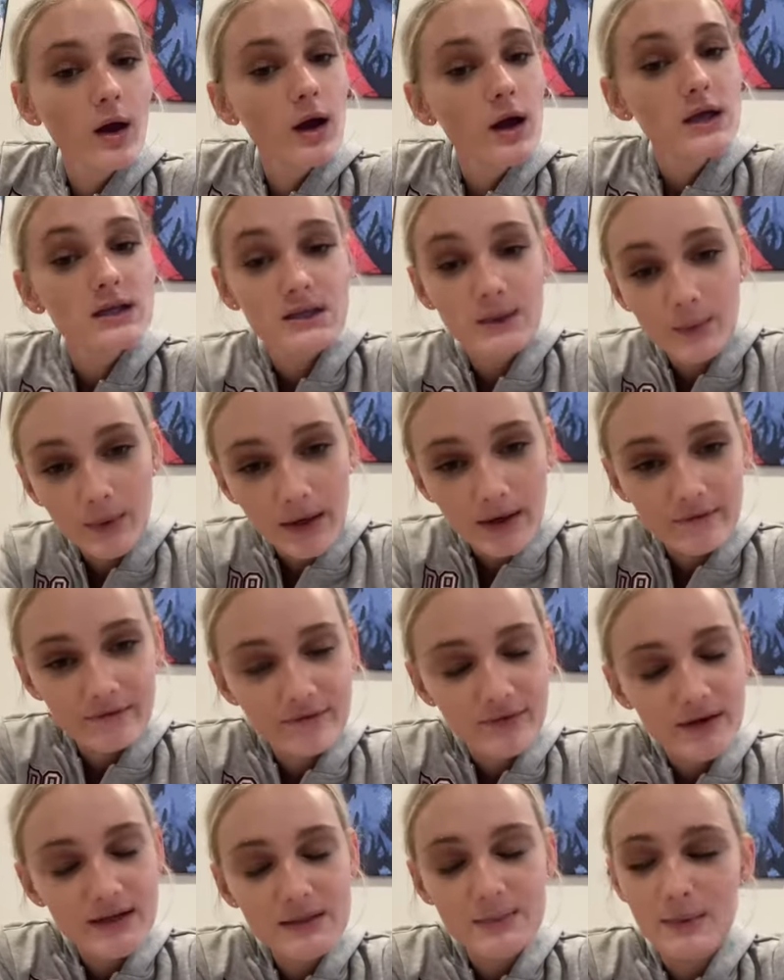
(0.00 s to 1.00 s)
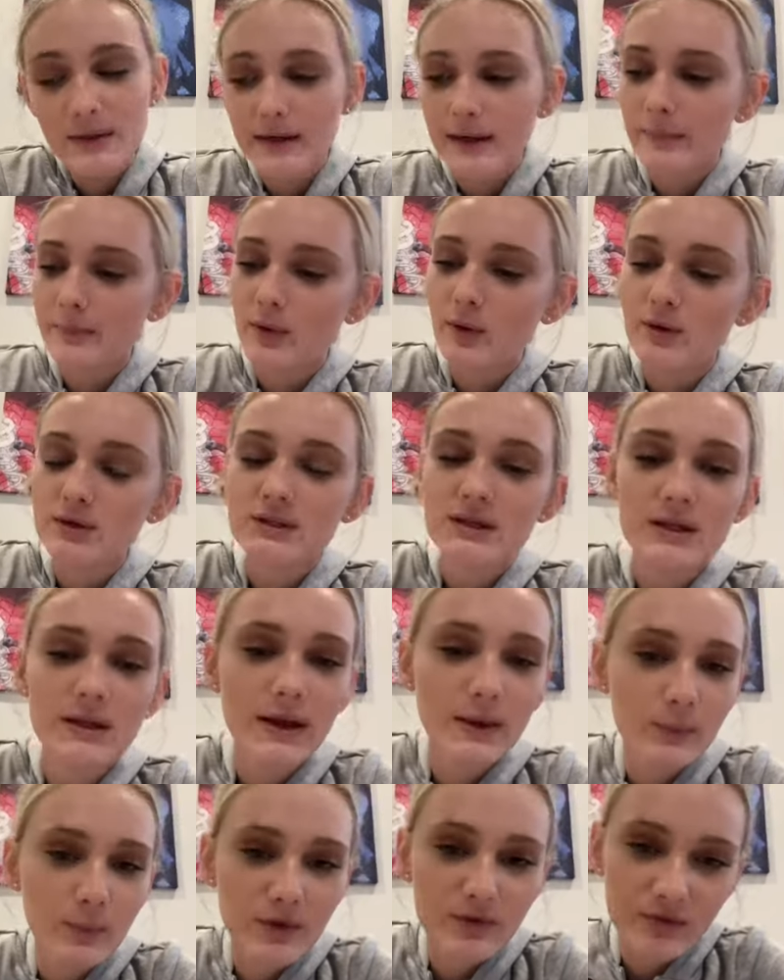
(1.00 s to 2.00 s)
Someone on Facebook had posted,
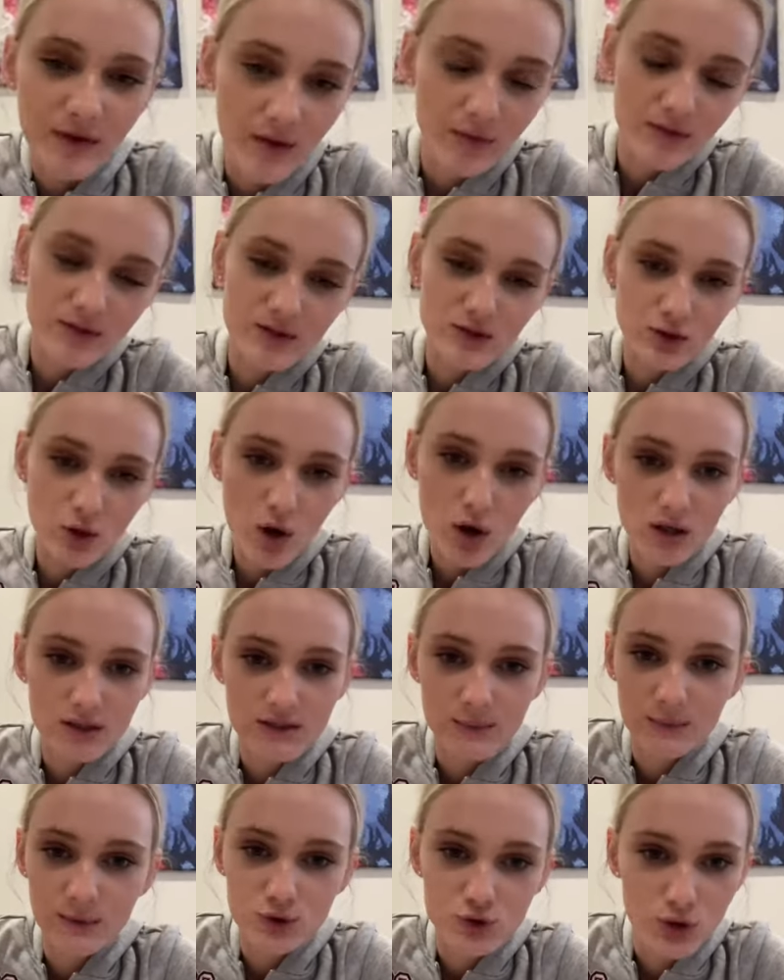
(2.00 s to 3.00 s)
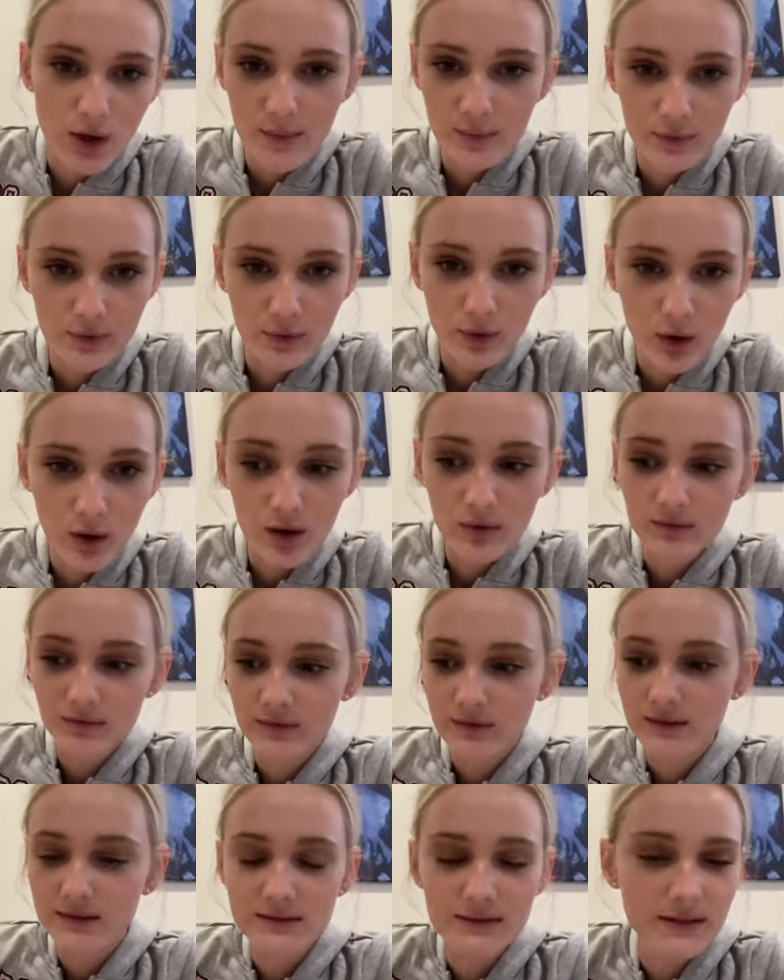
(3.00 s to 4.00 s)
like, we found this dog, someone dropped her off.
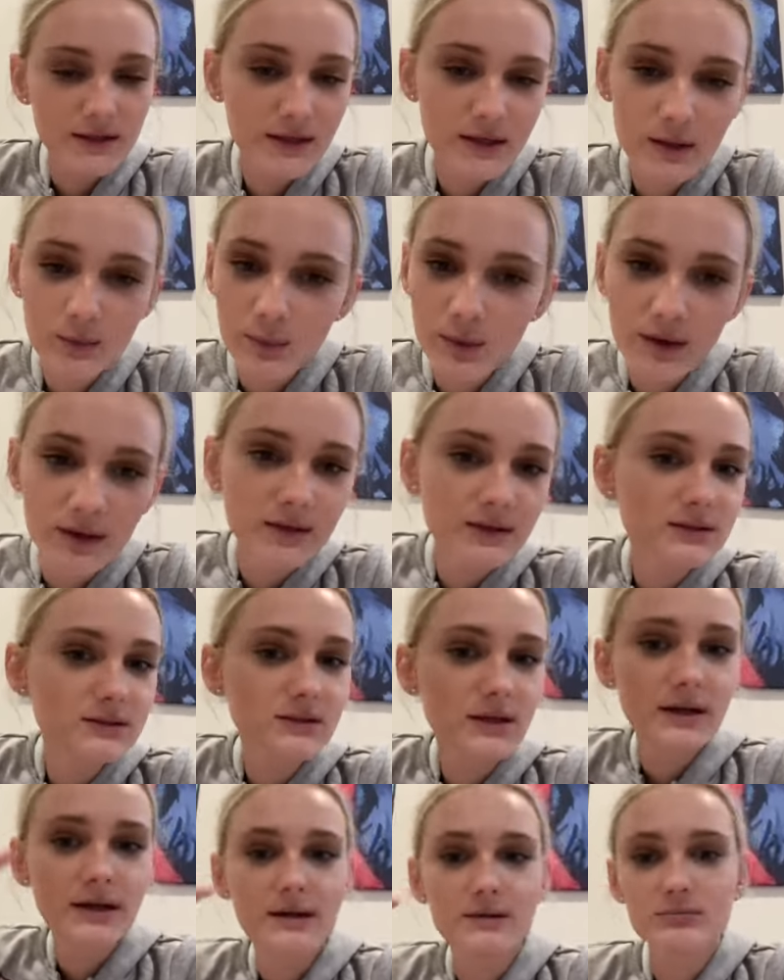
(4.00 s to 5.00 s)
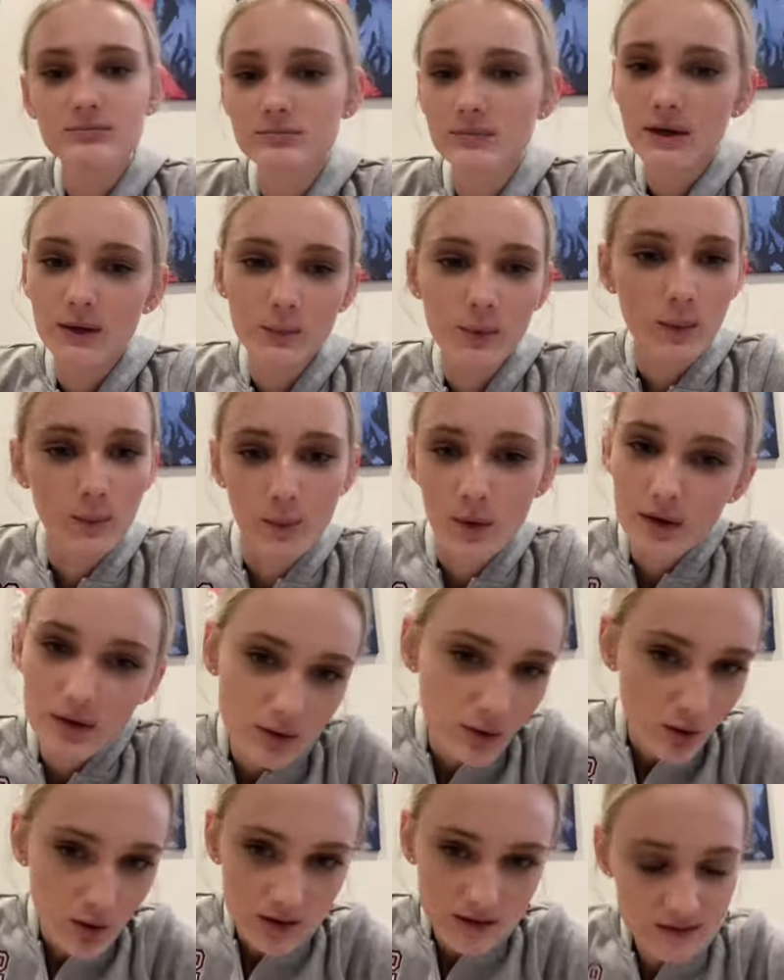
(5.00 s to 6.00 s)
Is it anyone's? Like, anyone want a
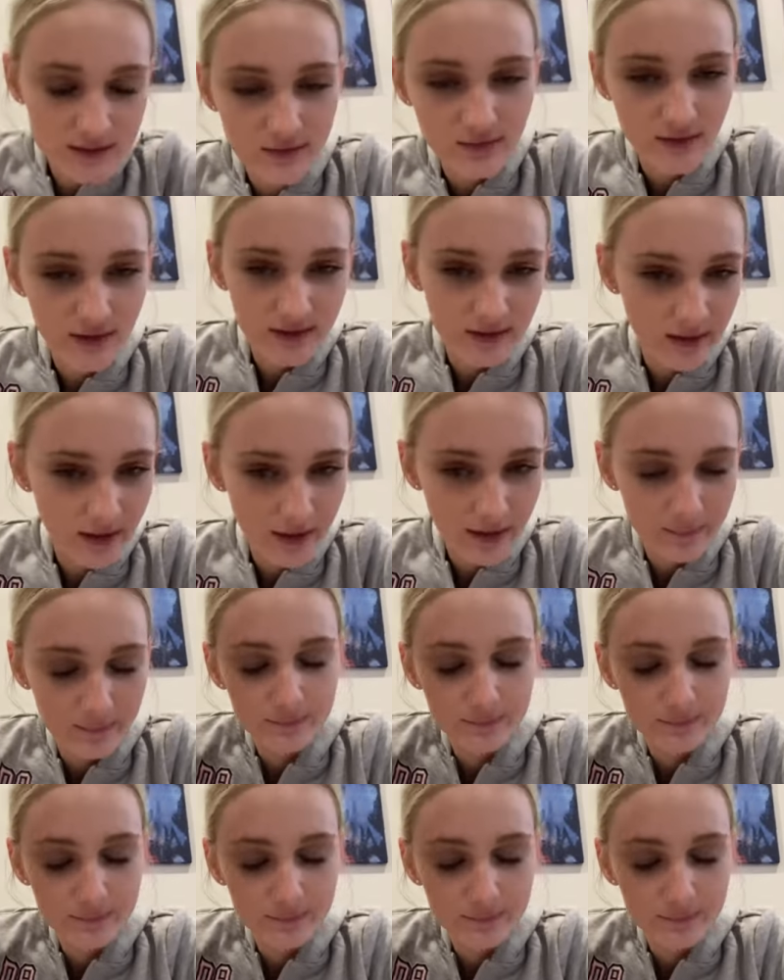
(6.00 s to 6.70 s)
dog? Stuff like that.